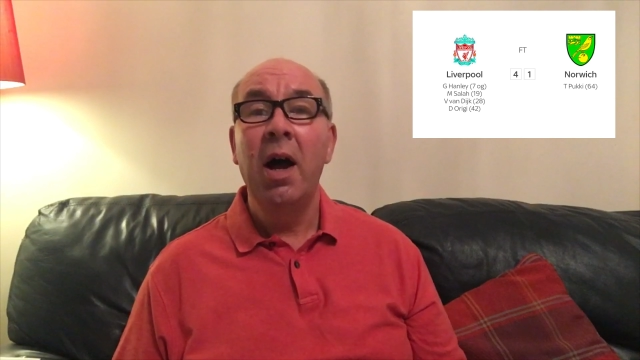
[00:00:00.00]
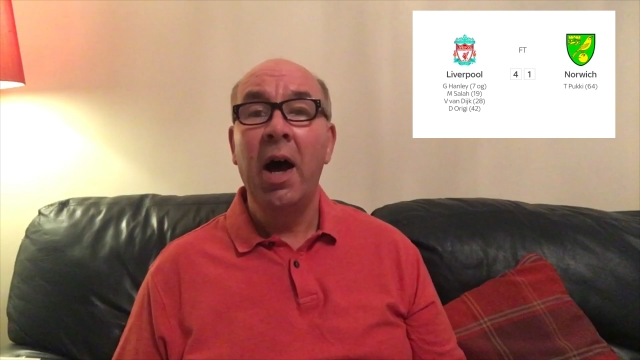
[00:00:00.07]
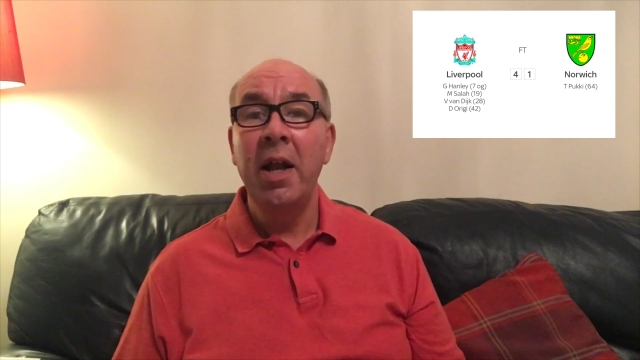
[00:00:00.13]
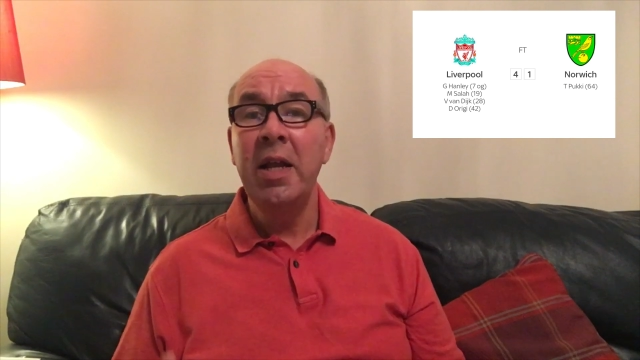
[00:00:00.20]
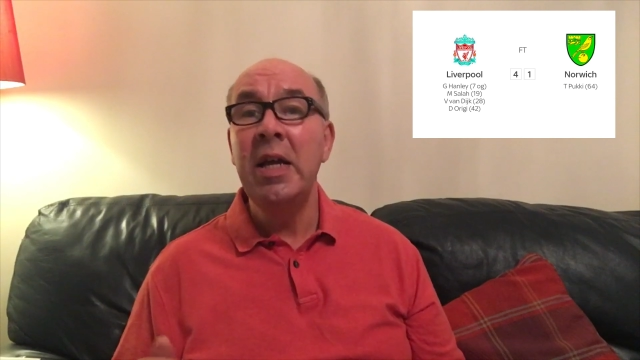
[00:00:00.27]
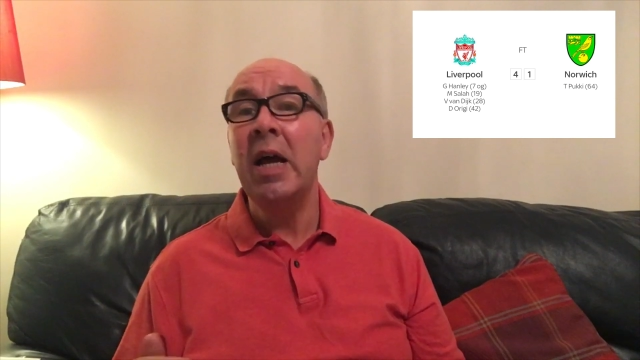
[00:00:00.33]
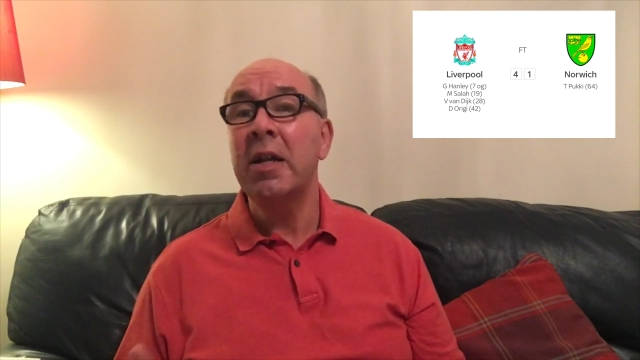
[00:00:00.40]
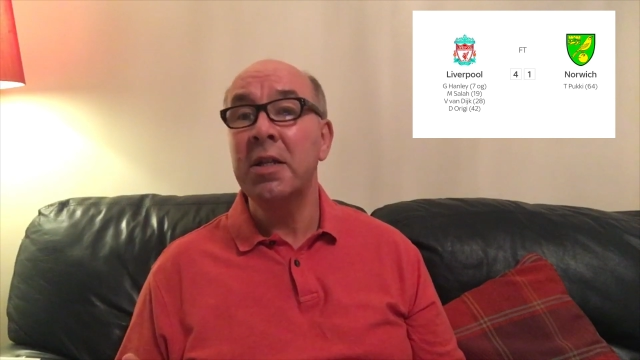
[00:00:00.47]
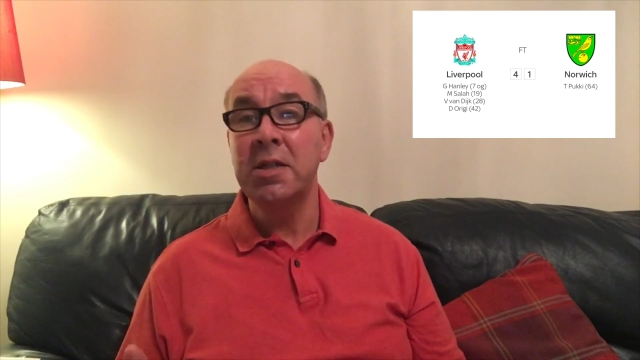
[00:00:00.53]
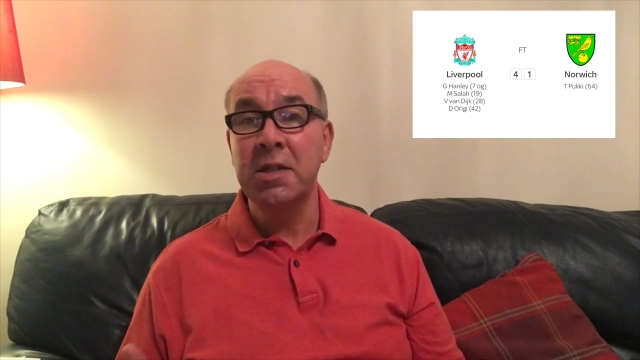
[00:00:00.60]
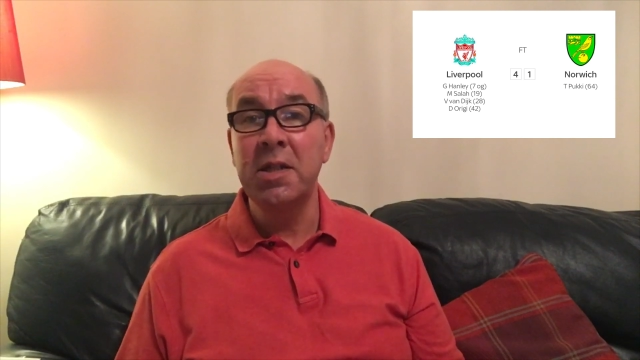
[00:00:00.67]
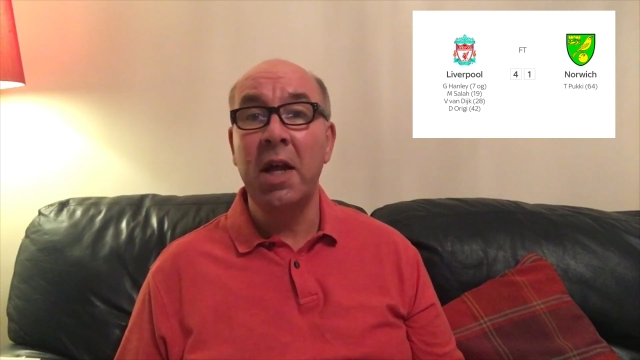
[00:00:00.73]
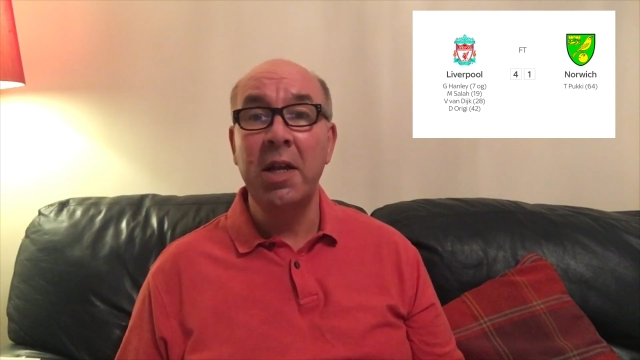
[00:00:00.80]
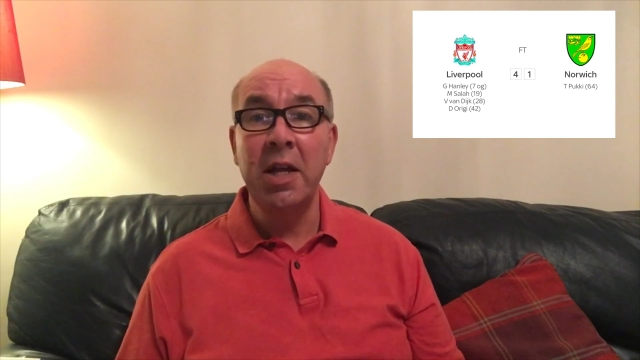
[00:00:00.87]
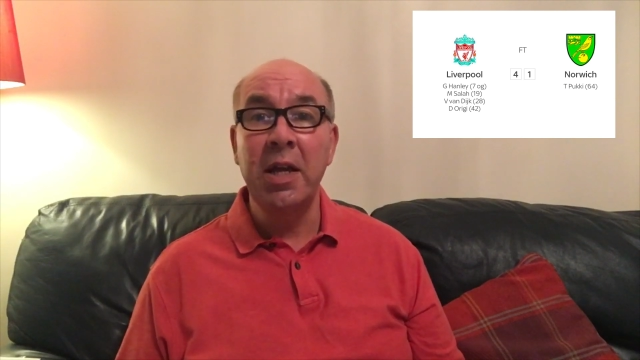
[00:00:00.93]
and he had a
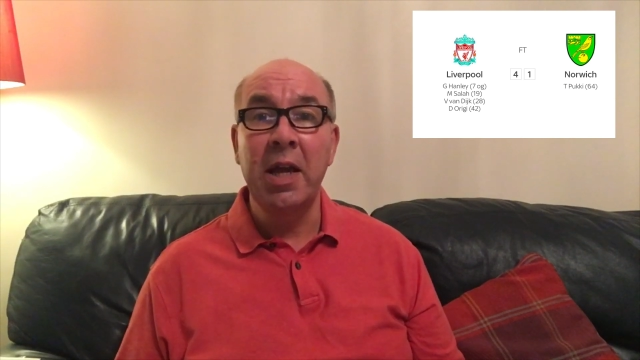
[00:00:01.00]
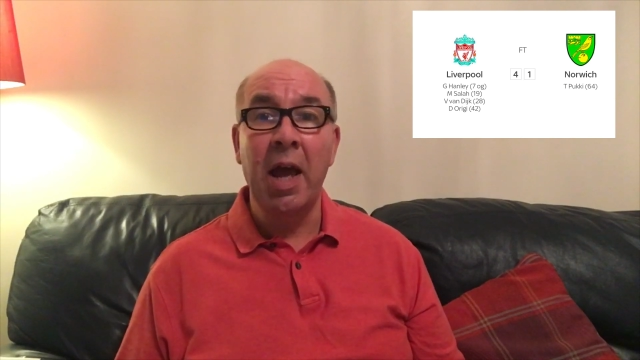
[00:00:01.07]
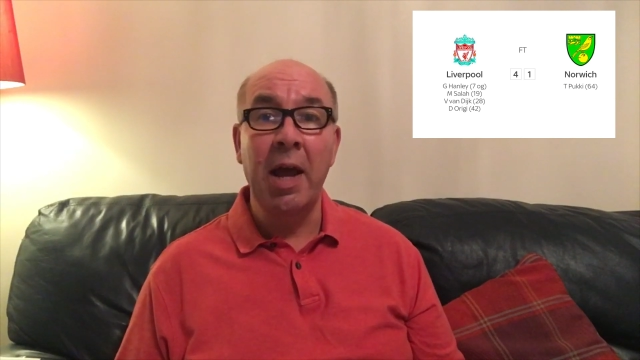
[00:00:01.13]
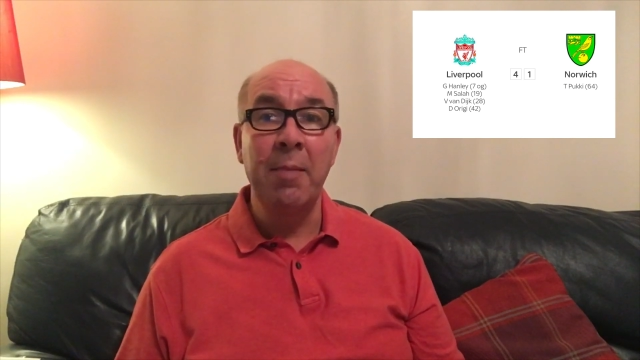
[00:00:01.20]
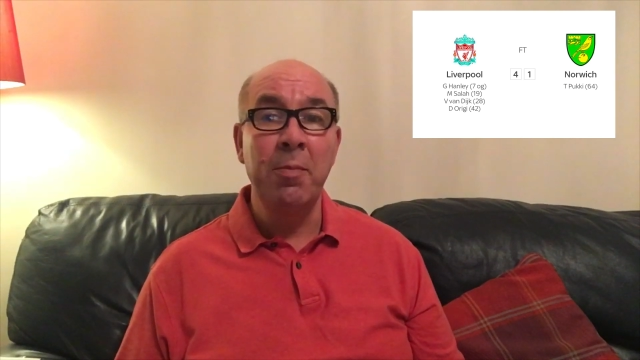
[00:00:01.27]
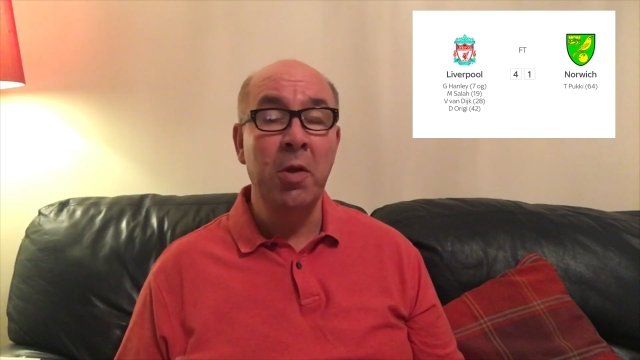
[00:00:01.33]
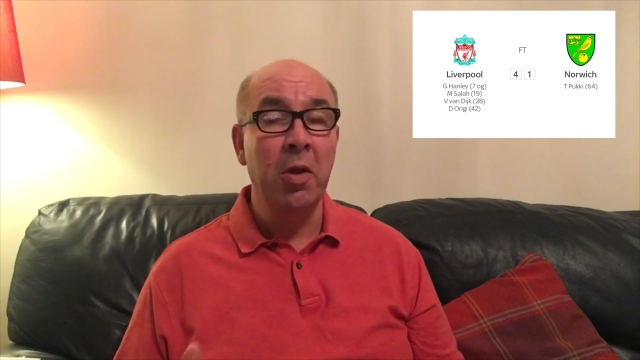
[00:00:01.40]
steady game.